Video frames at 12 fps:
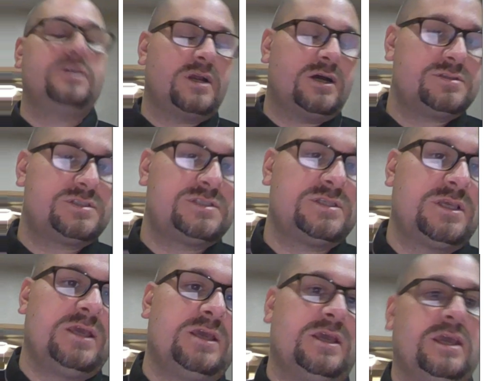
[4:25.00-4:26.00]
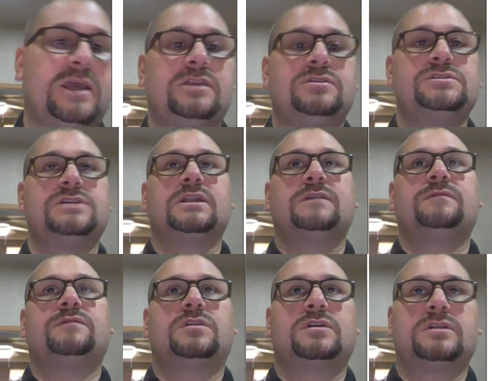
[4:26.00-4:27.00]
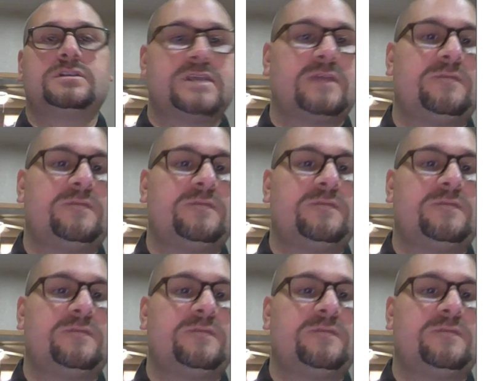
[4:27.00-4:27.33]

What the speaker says: your house and you sell it for, say,